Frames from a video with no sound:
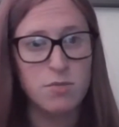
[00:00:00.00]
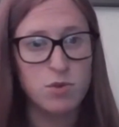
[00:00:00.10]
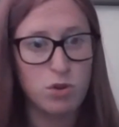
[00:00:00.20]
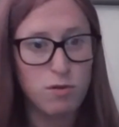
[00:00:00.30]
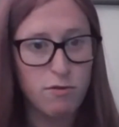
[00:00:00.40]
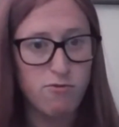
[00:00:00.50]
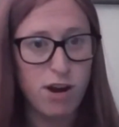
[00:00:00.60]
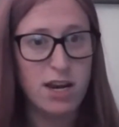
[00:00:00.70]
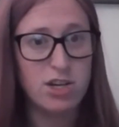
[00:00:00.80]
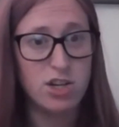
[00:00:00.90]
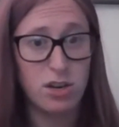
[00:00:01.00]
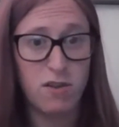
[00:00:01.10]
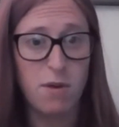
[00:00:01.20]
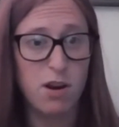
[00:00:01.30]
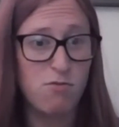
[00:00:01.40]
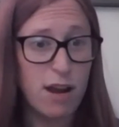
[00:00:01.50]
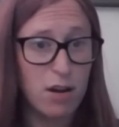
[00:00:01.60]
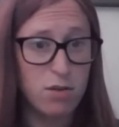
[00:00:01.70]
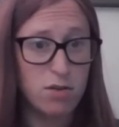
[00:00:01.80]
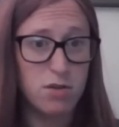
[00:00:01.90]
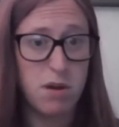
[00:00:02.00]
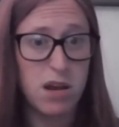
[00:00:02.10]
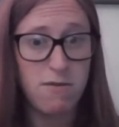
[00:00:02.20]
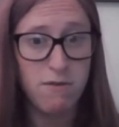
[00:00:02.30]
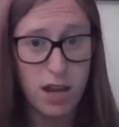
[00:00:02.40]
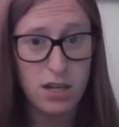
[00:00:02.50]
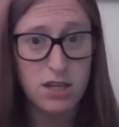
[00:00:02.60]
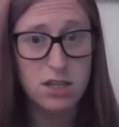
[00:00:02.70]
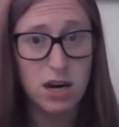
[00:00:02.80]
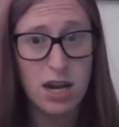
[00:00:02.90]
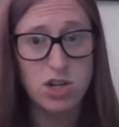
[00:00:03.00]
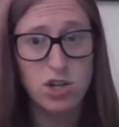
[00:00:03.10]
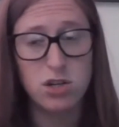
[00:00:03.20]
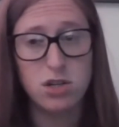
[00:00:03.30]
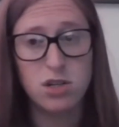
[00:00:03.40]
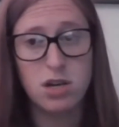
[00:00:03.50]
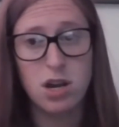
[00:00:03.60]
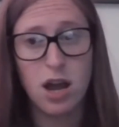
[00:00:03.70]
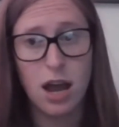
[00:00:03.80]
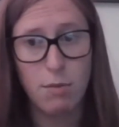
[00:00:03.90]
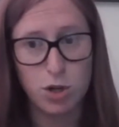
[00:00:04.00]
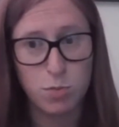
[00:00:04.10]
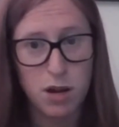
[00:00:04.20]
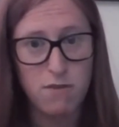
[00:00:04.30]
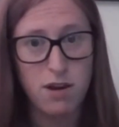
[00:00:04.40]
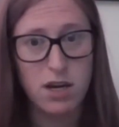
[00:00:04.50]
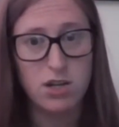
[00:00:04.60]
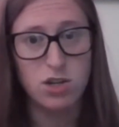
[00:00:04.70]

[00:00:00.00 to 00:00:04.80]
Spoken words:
some sort of regulations that have come in around PV installations, how much PV needs to